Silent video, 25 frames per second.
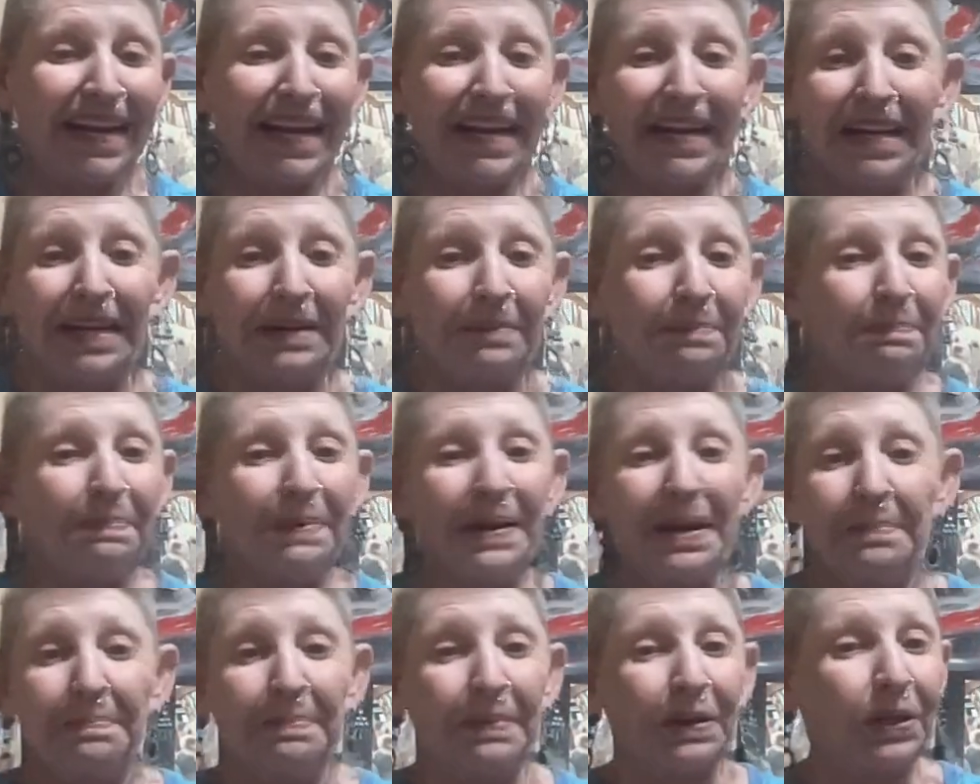and
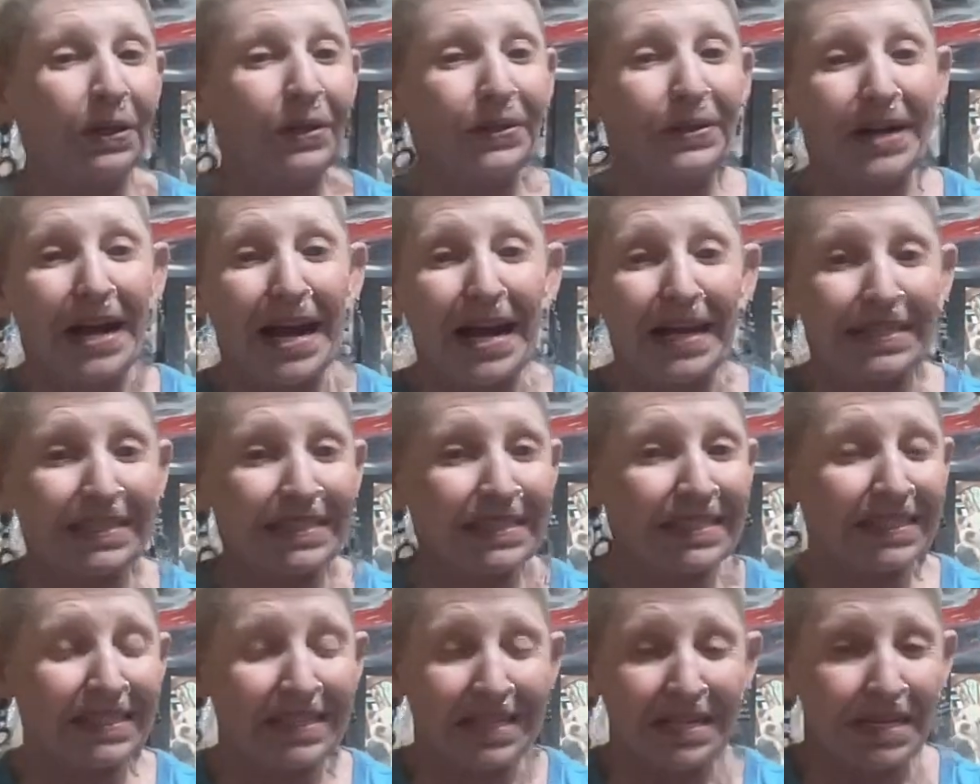people are not
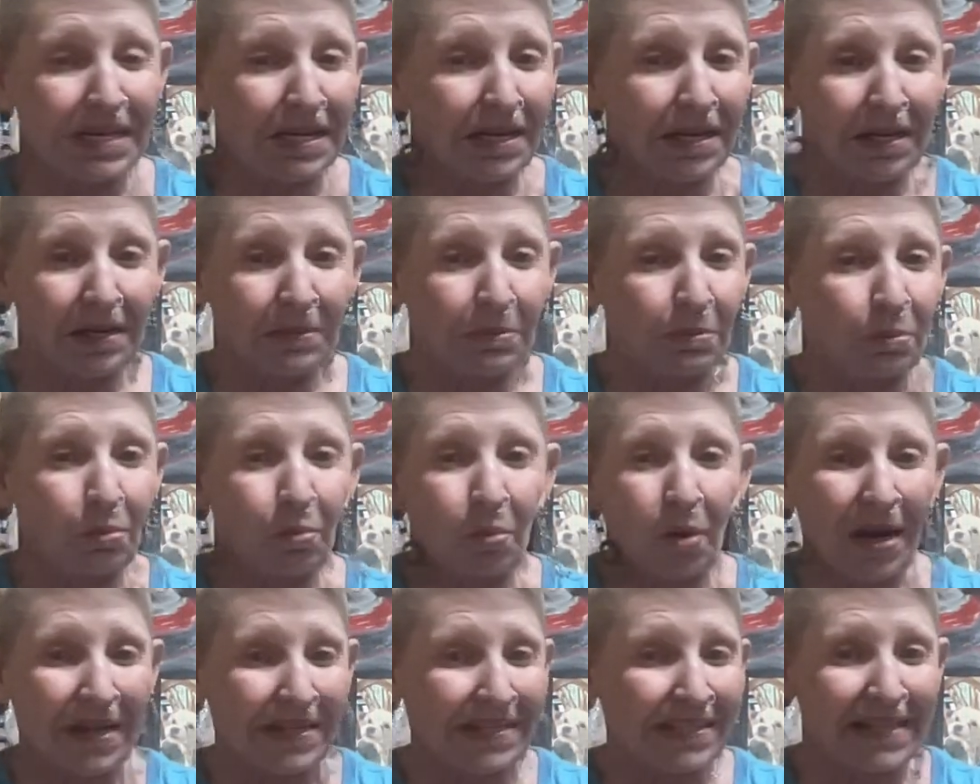seeing
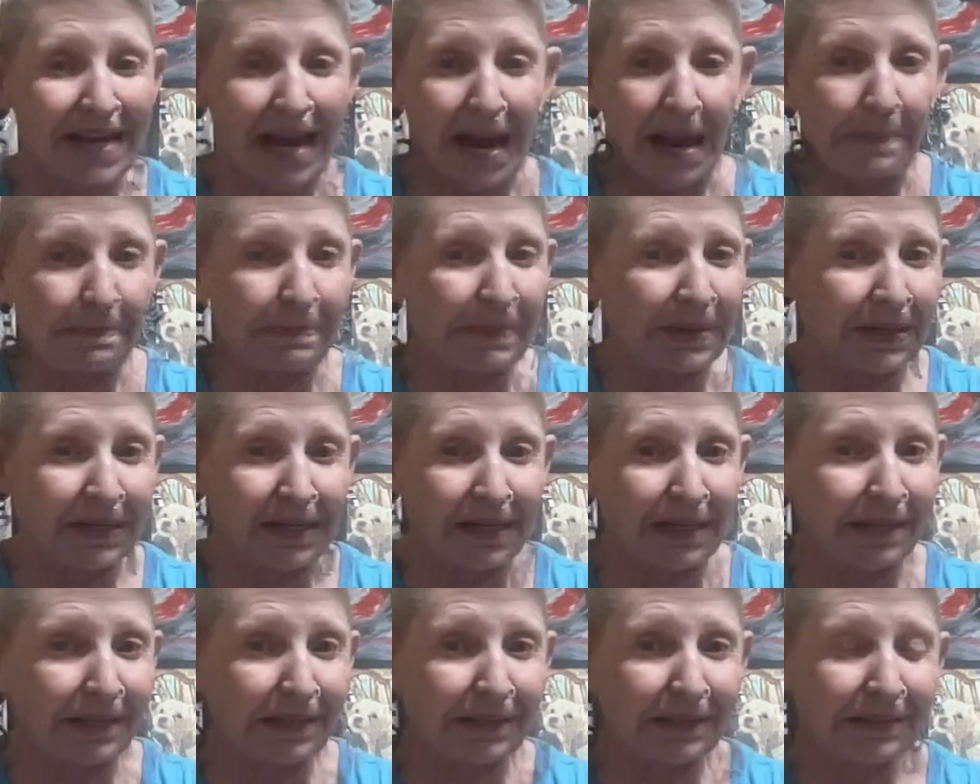what's
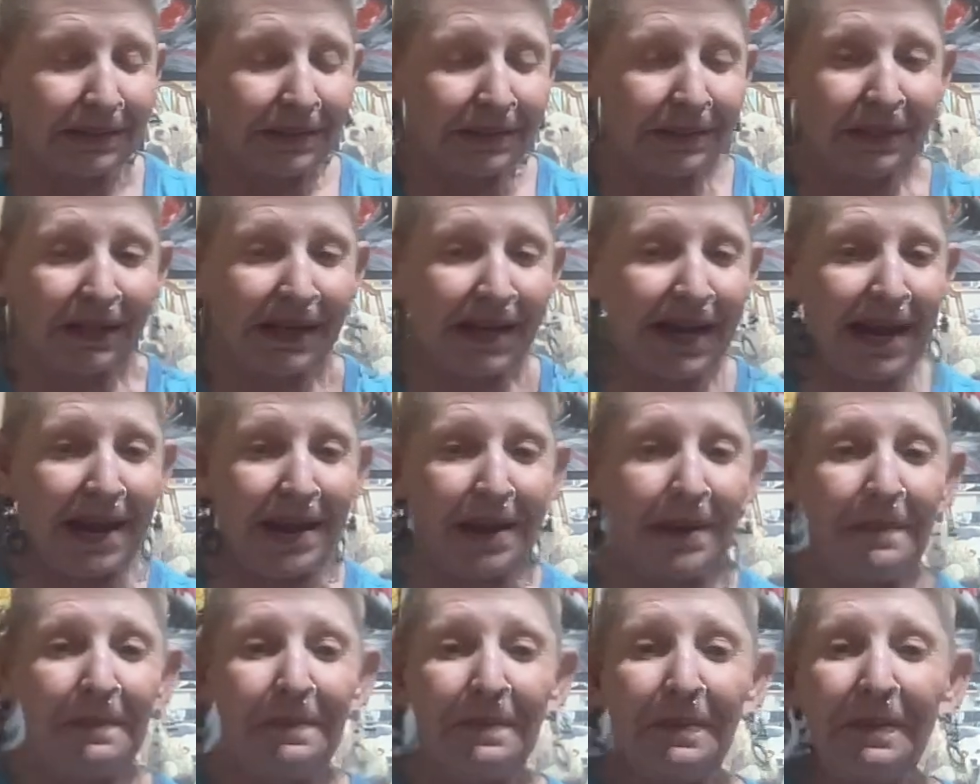happening,
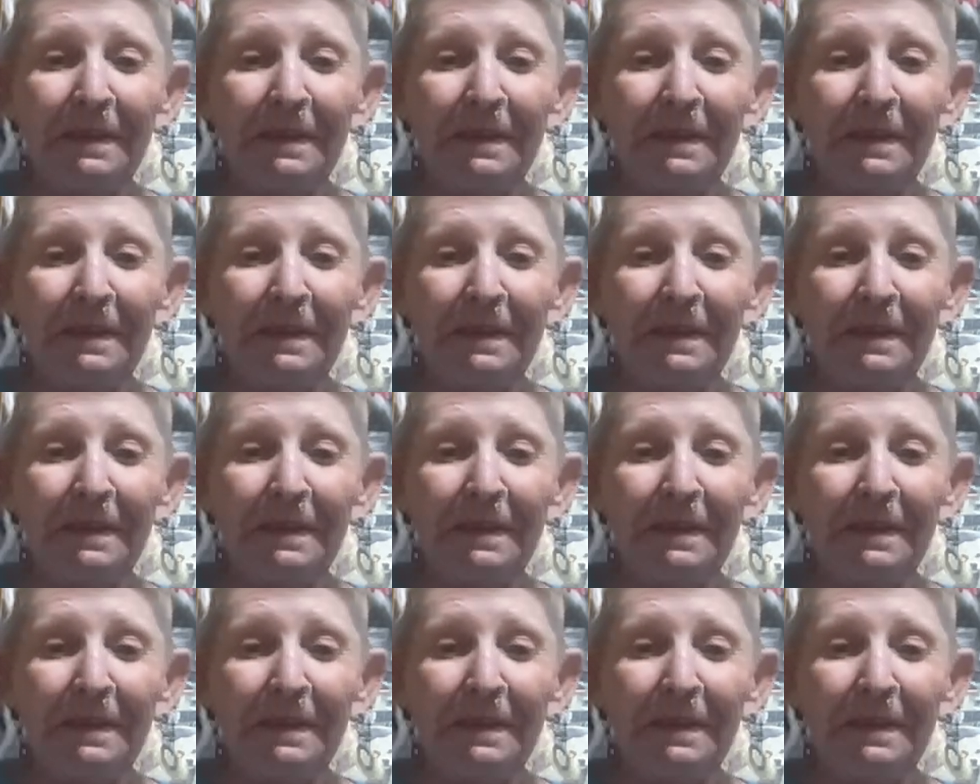okay?